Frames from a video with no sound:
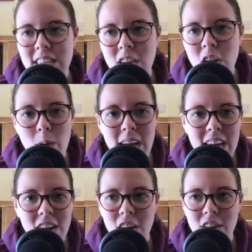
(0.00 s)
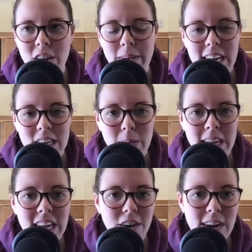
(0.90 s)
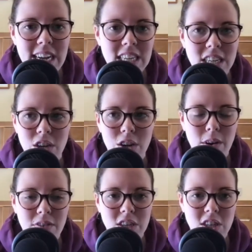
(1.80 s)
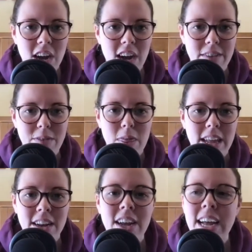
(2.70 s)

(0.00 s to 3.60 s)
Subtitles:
no way I can't do it next week in a racing suit off a start and everything.